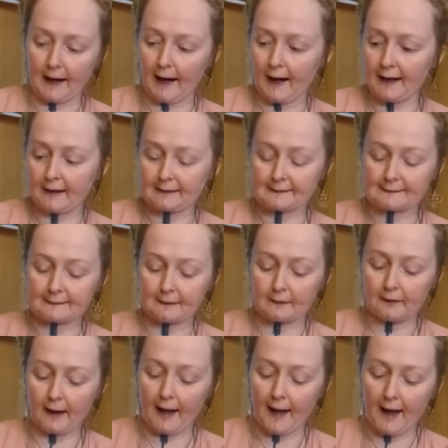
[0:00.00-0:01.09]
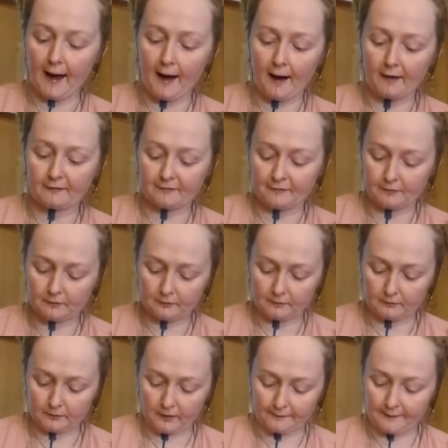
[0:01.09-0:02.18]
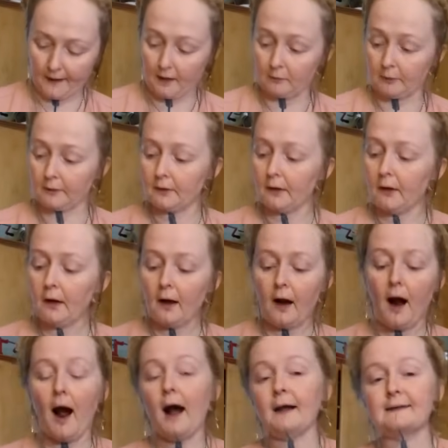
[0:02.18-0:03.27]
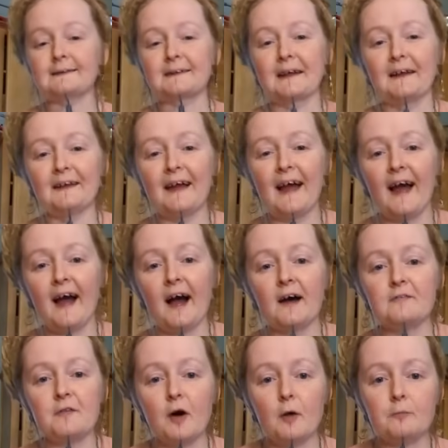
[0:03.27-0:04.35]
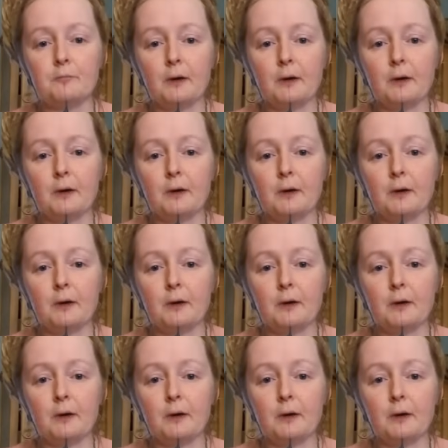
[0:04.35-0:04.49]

I still have, well, not that one, I still have a